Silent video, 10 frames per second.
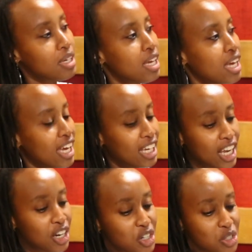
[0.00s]

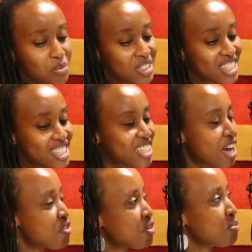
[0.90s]
And I got to meet these
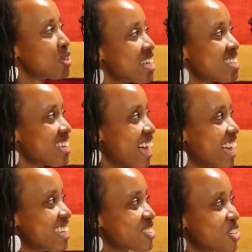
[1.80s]
fabulous
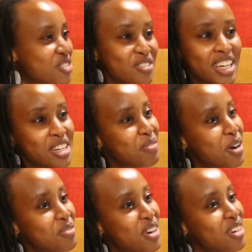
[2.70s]
guys called Flani
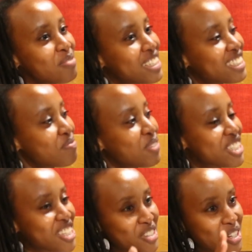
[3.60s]
Mama, and
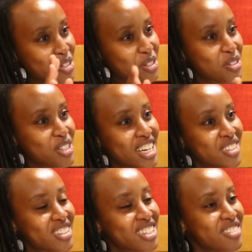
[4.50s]
big shout out to you
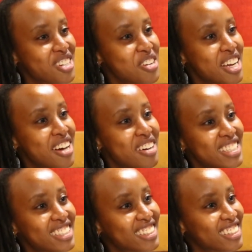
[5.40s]
guys, wherever you are
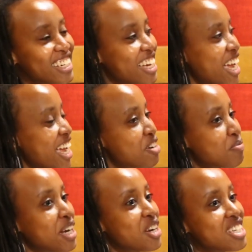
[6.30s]
nowadays. And
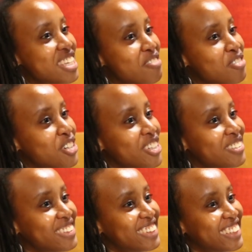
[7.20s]
my locks have grown.